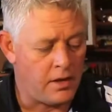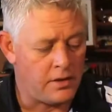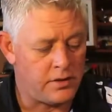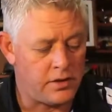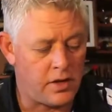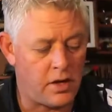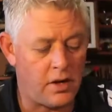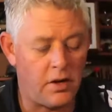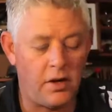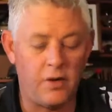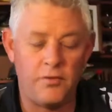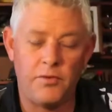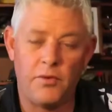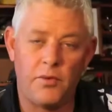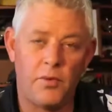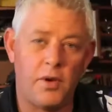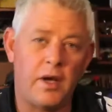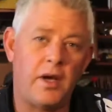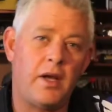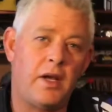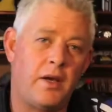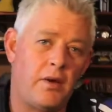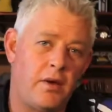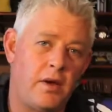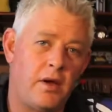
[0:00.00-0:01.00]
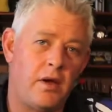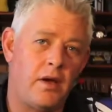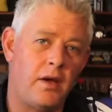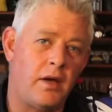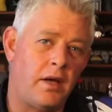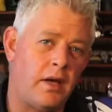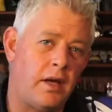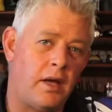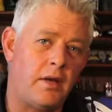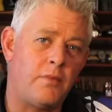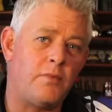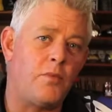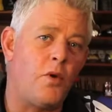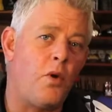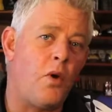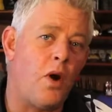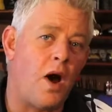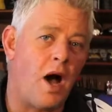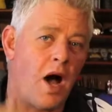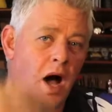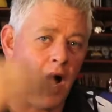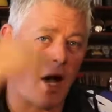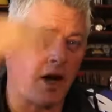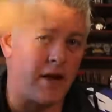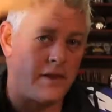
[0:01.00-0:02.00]
So if you want to get more
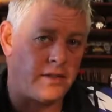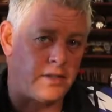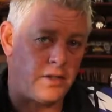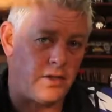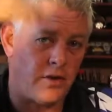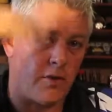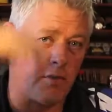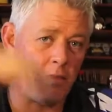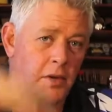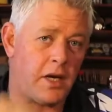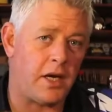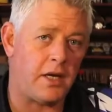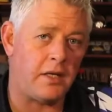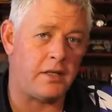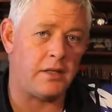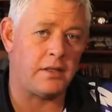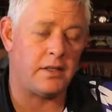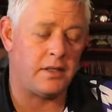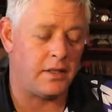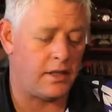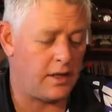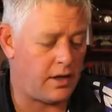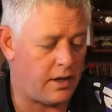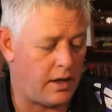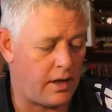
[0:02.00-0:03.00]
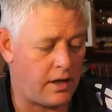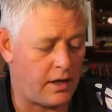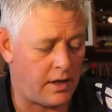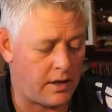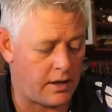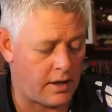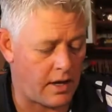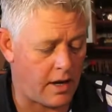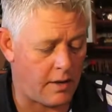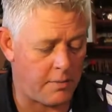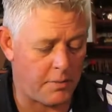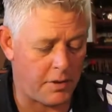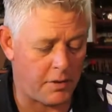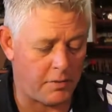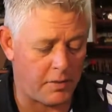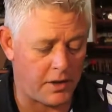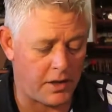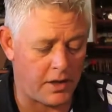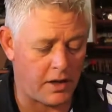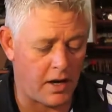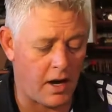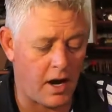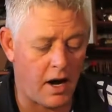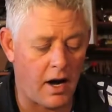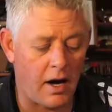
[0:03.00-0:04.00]
height in your bait, get it up a
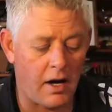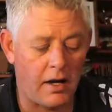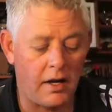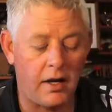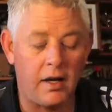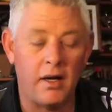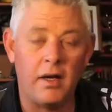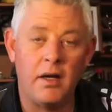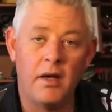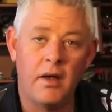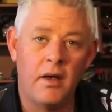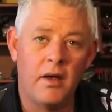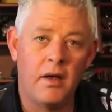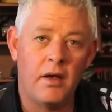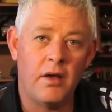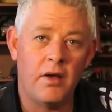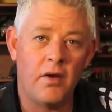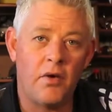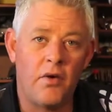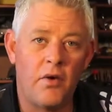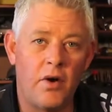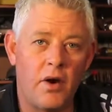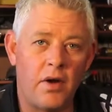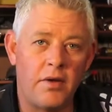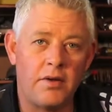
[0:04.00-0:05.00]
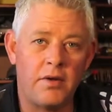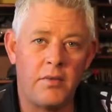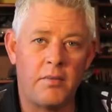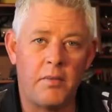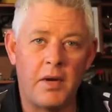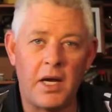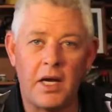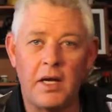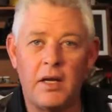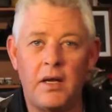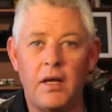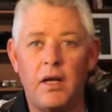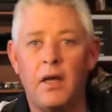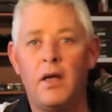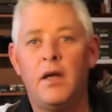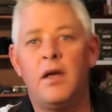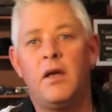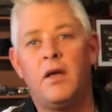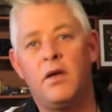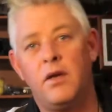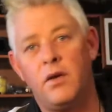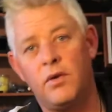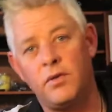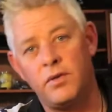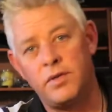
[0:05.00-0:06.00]
bit higher, you rather make
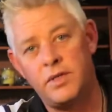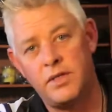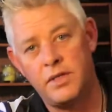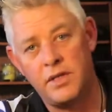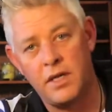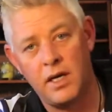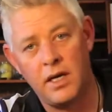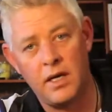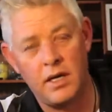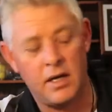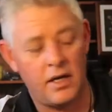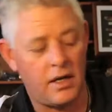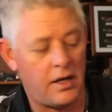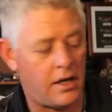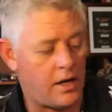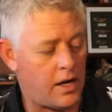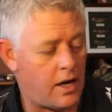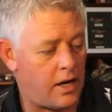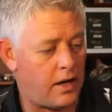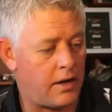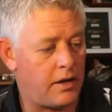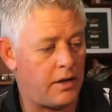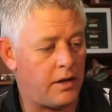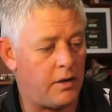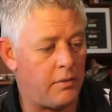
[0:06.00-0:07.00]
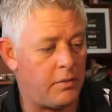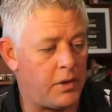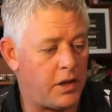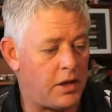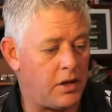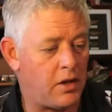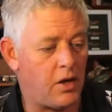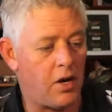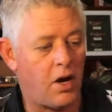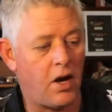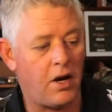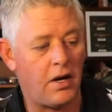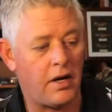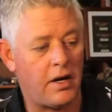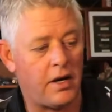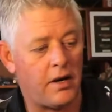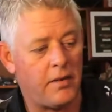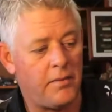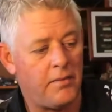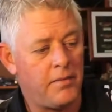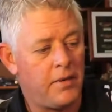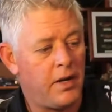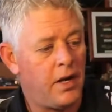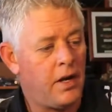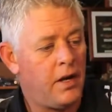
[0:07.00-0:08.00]
your sinker line a bit
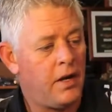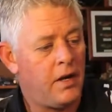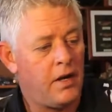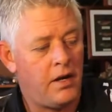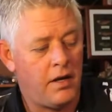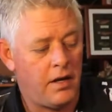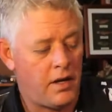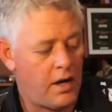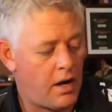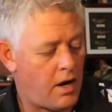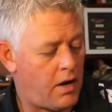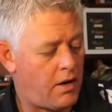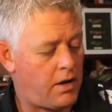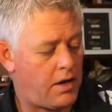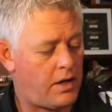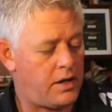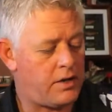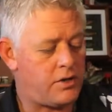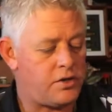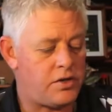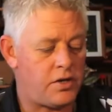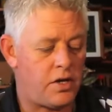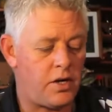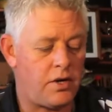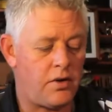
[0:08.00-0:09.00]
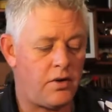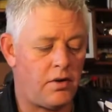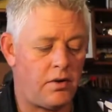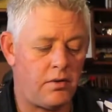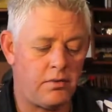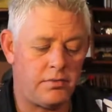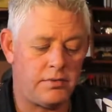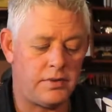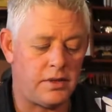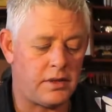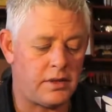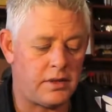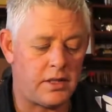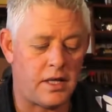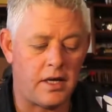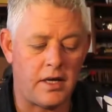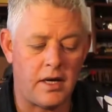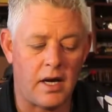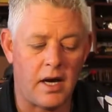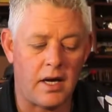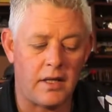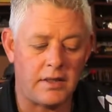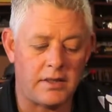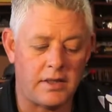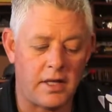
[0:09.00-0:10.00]
longer. Now in general, just a
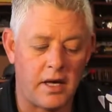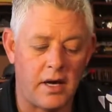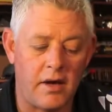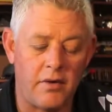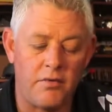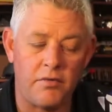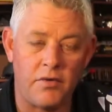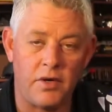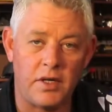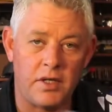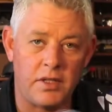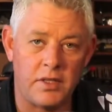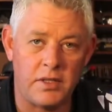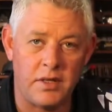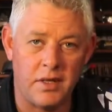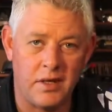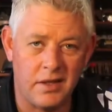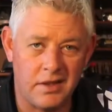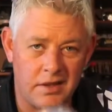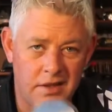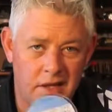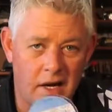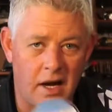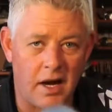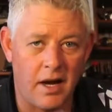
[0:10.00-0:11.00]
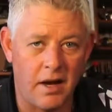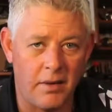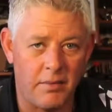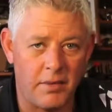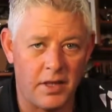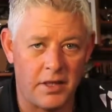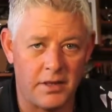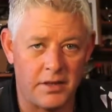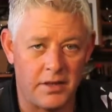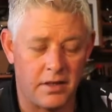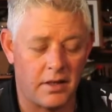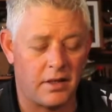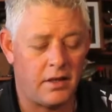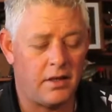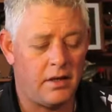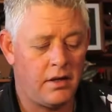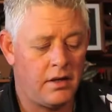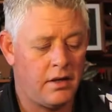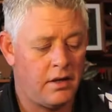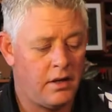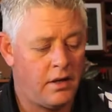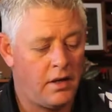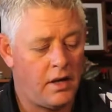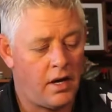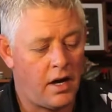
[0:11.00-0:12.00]
nice average diameter,
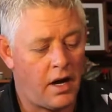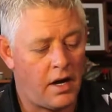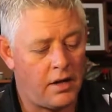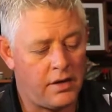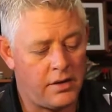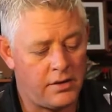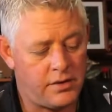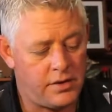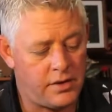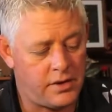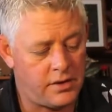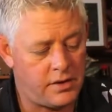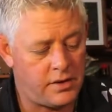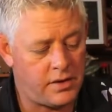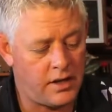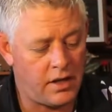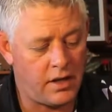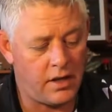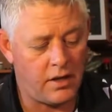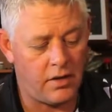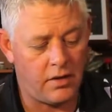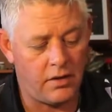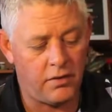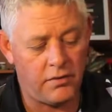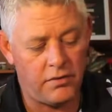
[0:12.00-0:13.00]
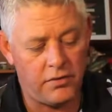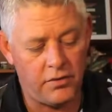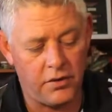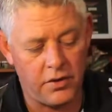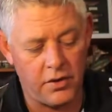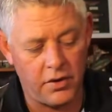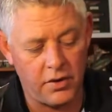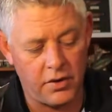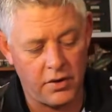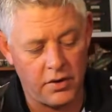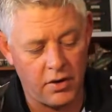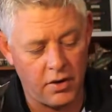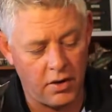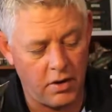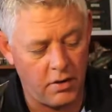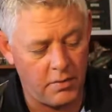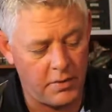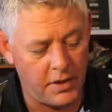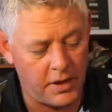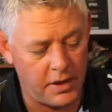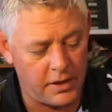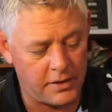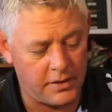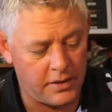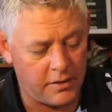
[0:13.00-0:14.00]
I use the Nylon
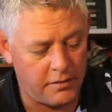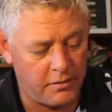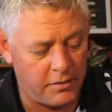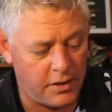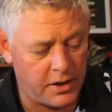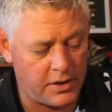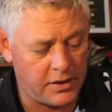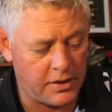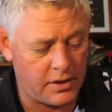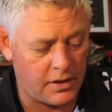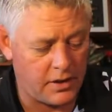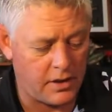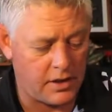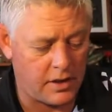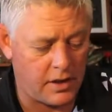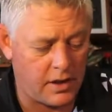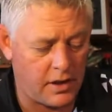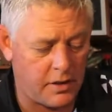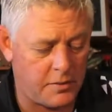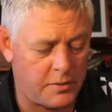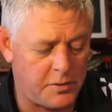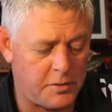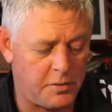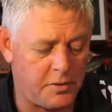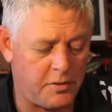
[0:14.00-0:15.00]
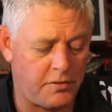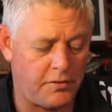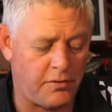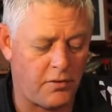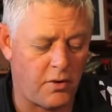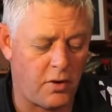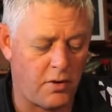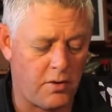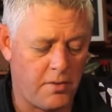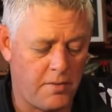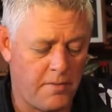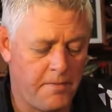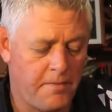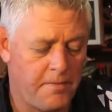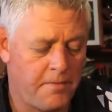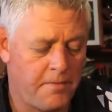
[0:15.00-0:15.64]
Fluoro, as I've mentioned in clips before.